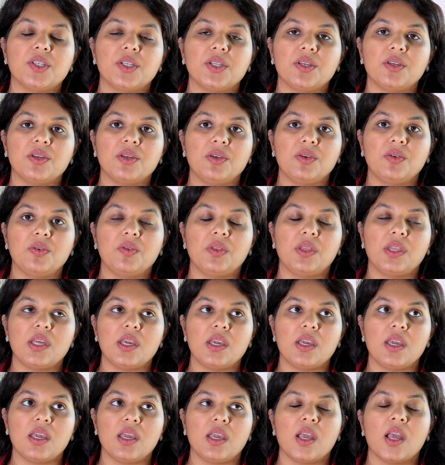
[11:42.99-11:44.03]
to
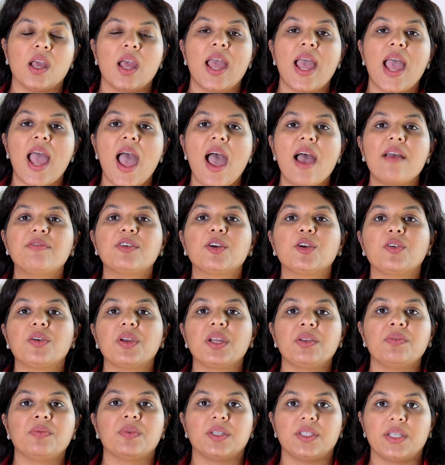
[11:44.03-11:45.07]
the
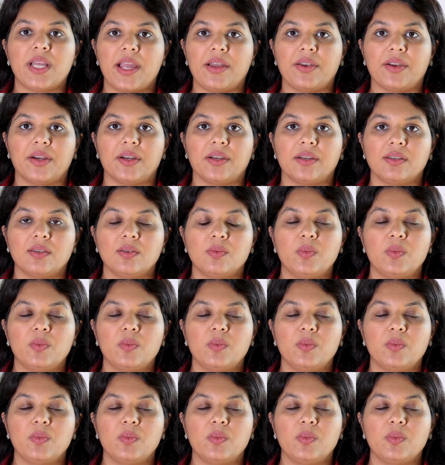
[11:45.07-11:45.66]
evergreen retainer,